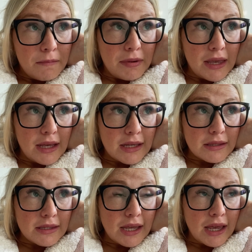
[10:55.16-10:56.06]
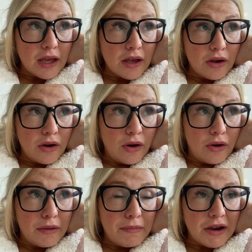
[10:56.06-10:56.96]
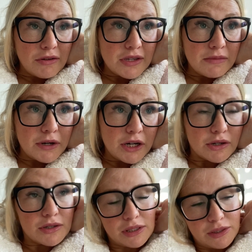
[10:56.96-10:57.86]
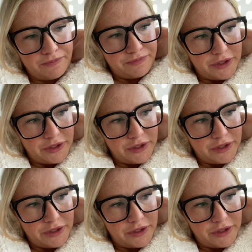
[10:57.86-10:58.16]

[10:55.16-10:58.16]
big tick on the parenting box.